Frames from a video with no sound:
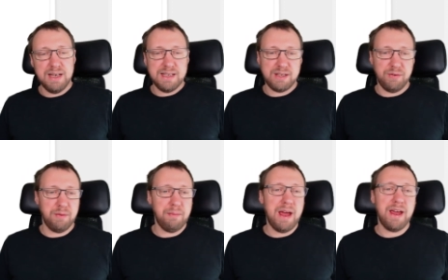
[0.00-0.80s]
So you
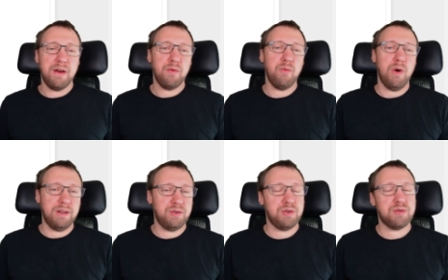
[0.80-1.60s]
may want
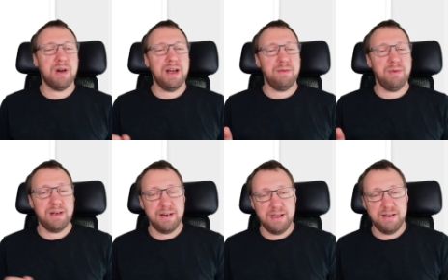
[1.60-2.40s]
to try with
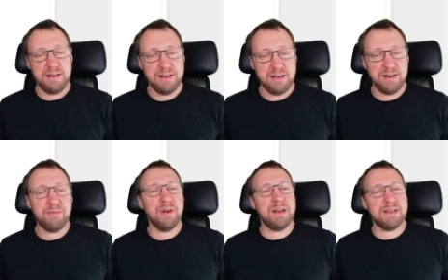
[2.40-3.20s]
a
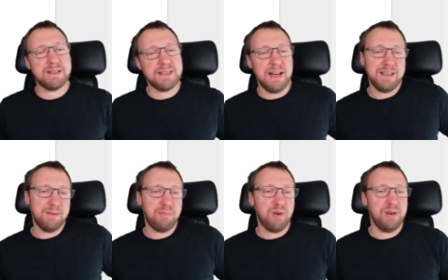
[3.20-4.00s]
different starting
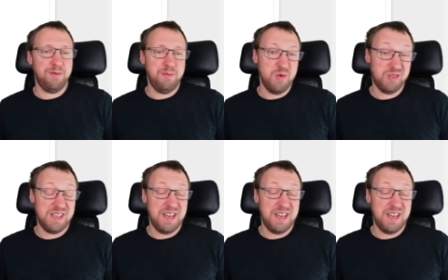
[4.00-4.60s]
point of M.Sc,